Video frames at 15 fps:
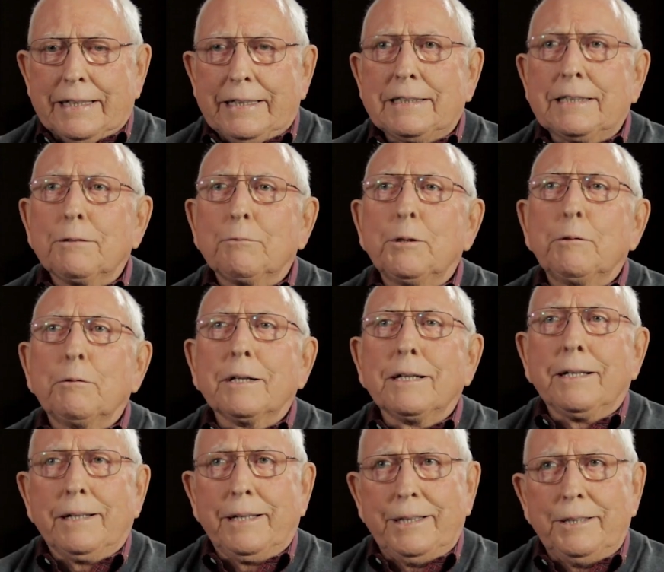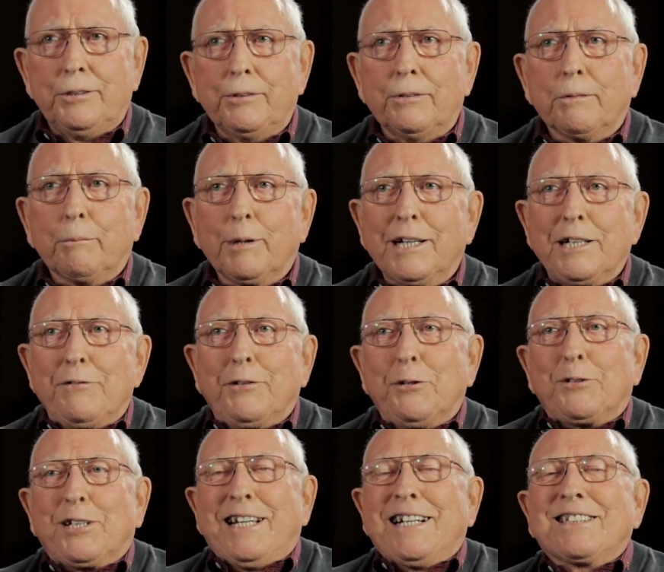He said, we really need you in
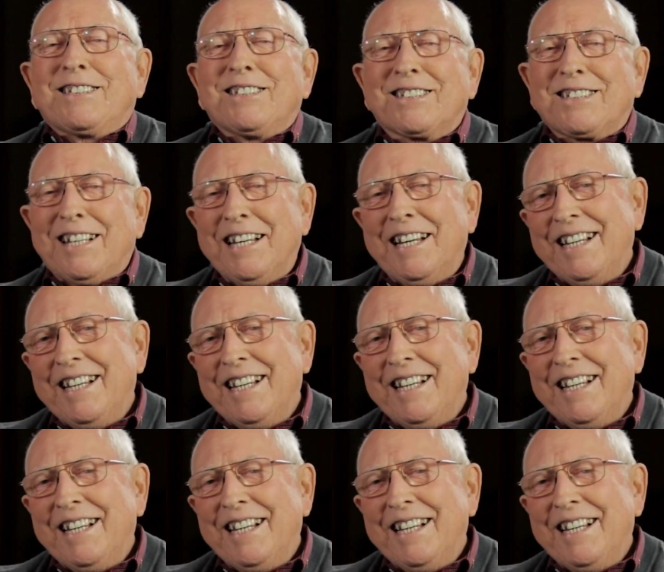Plainview, Texas.